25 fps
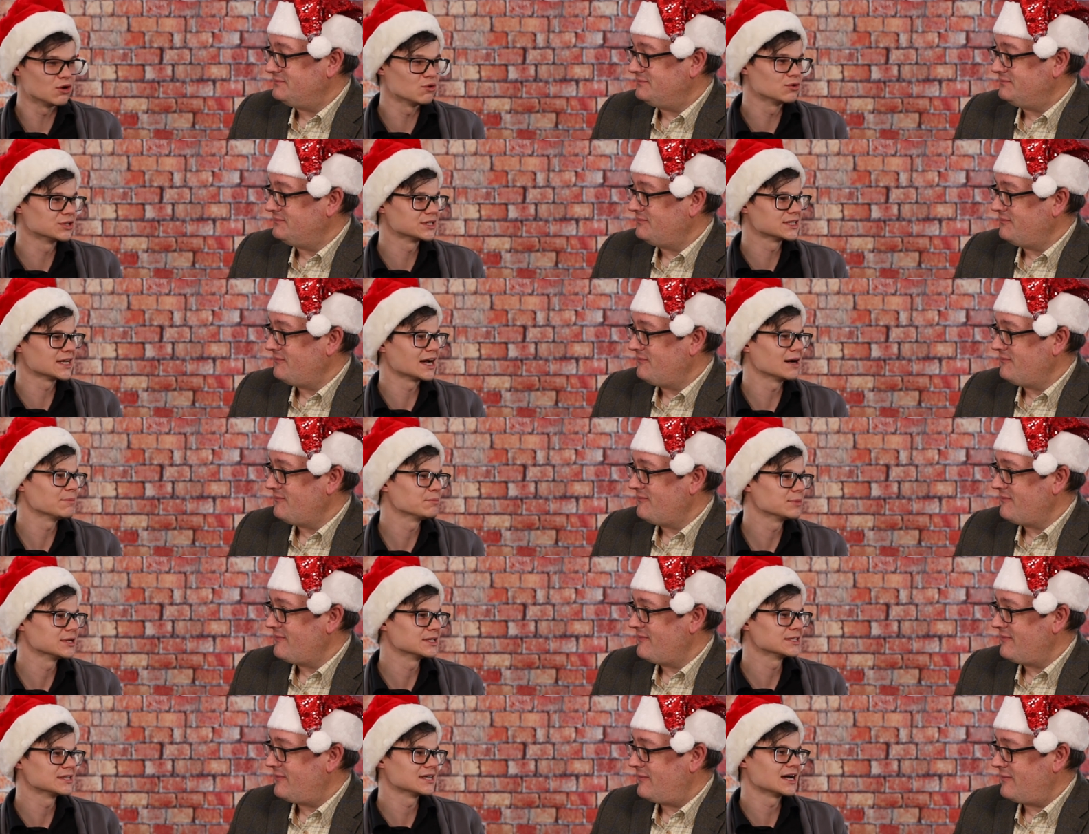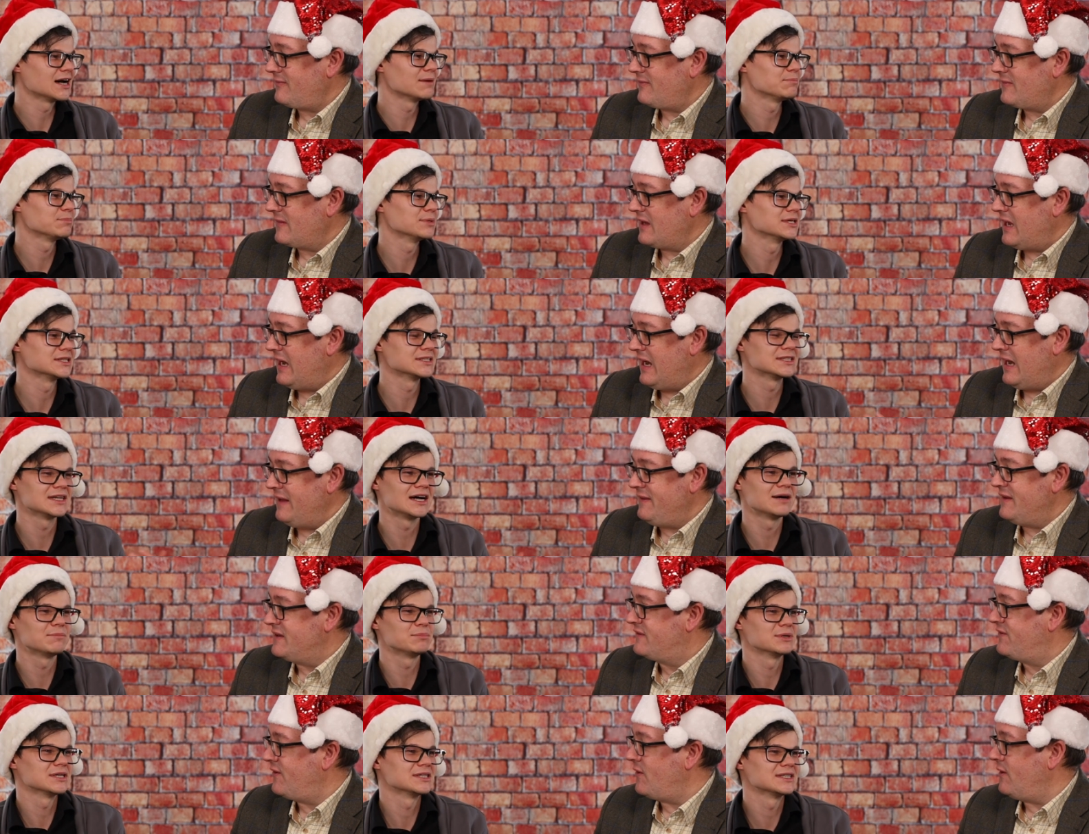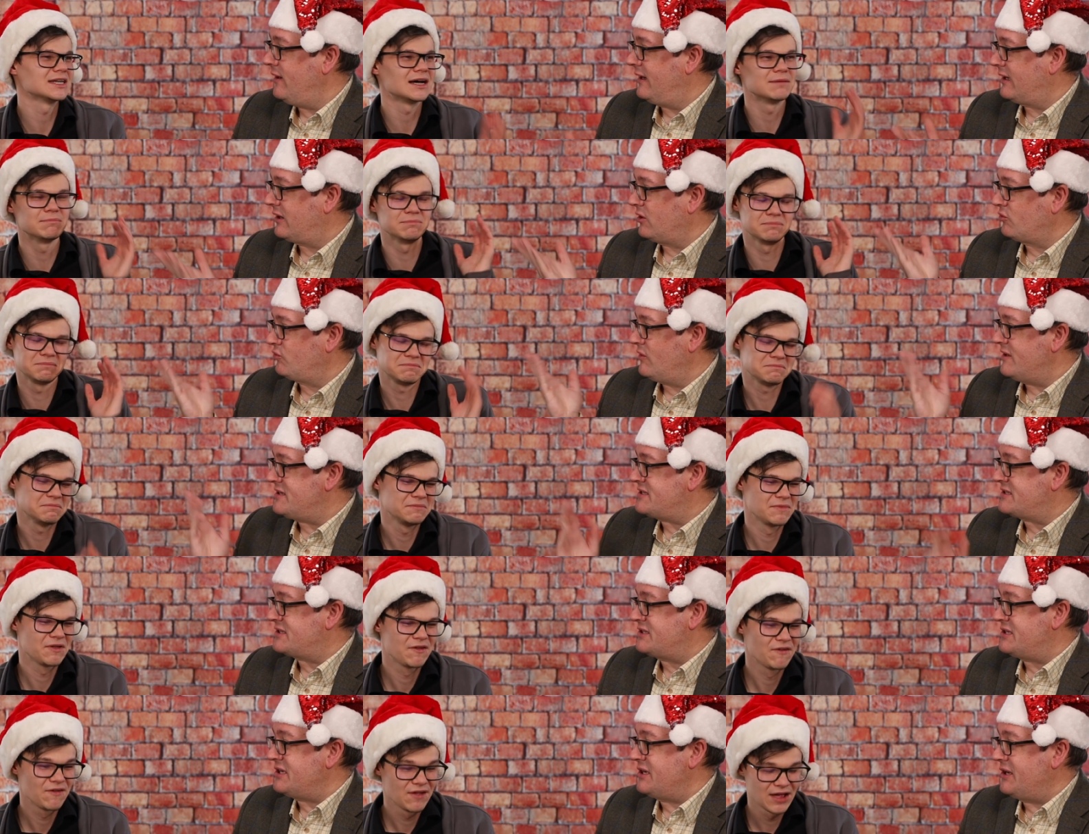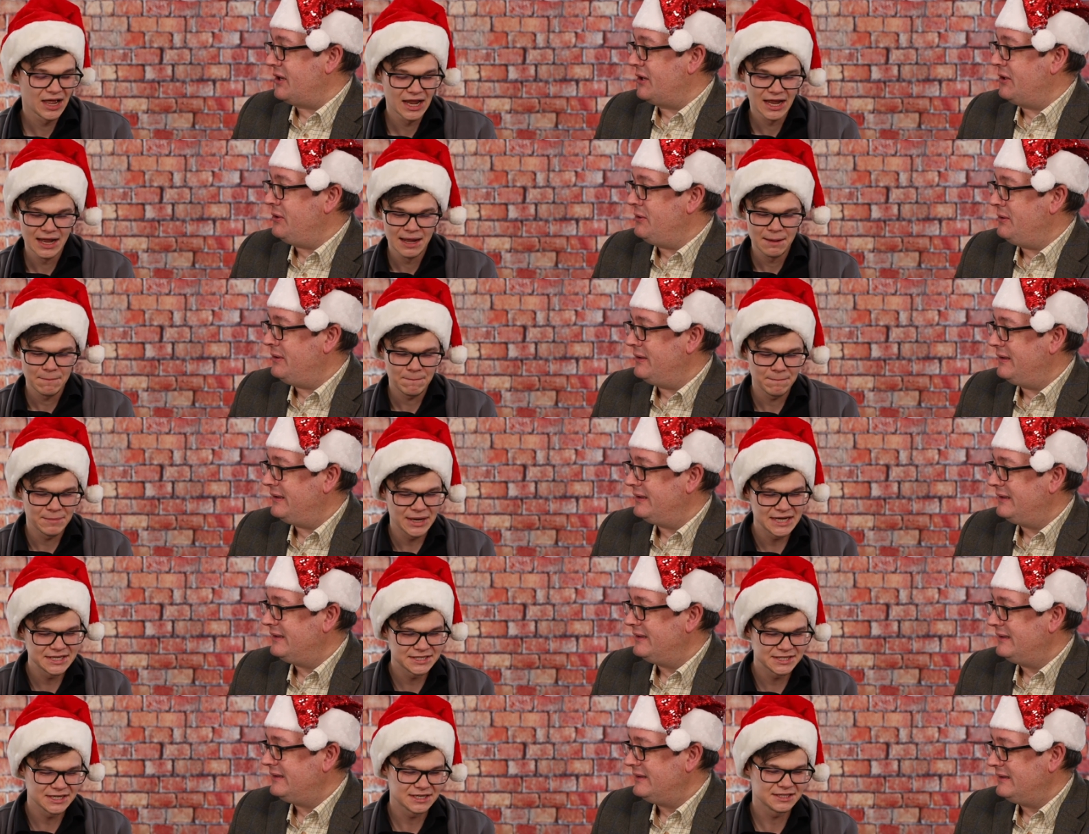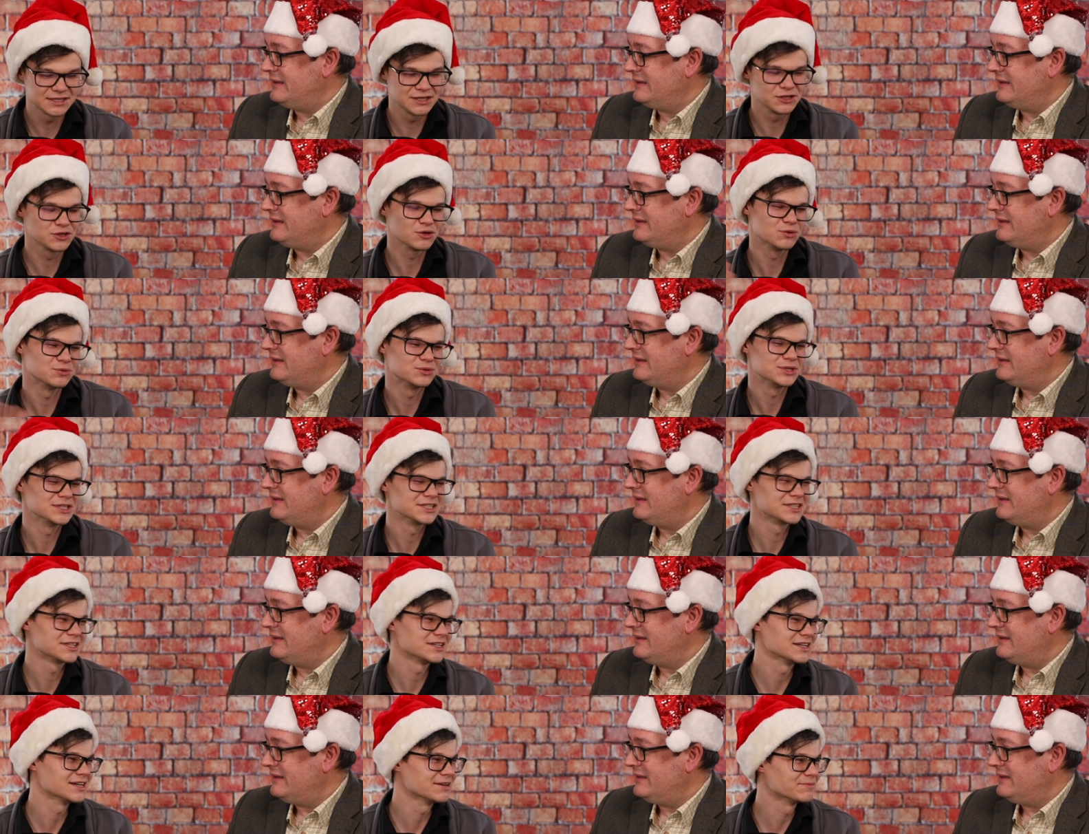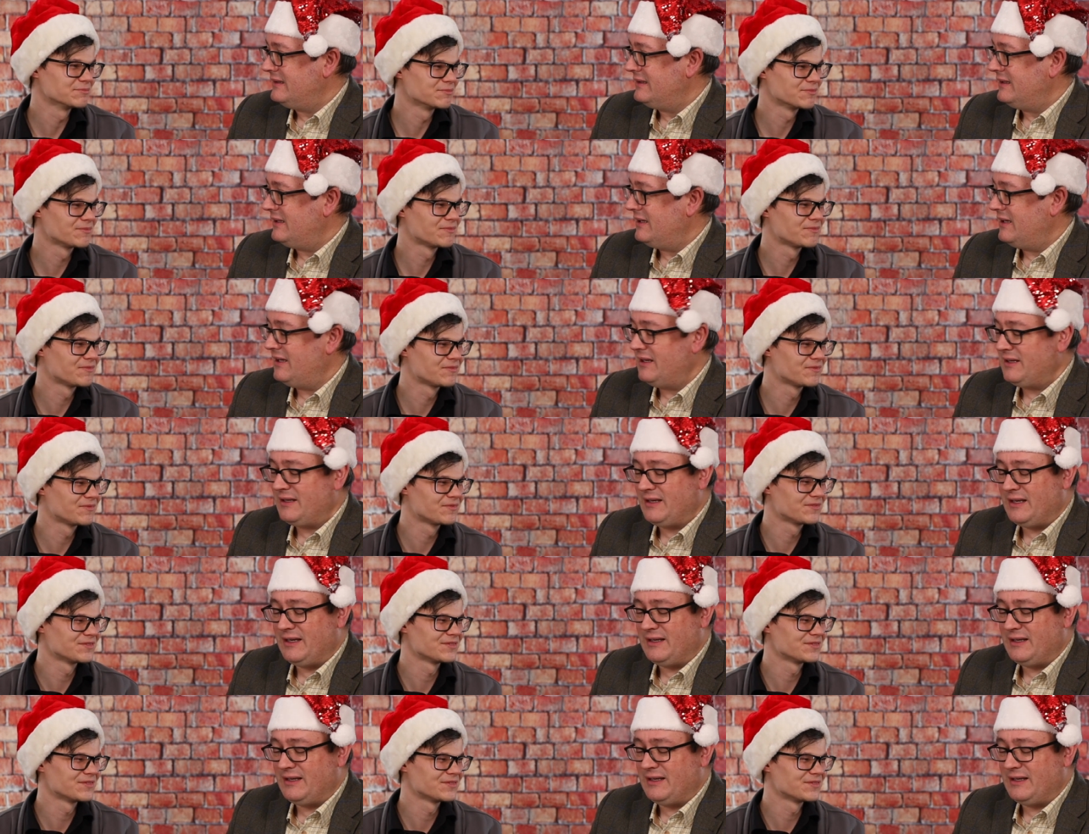Speaker 1: go and tap and tap and. And tap, there's very and little risk to you. Basically, no risk. Uh, uh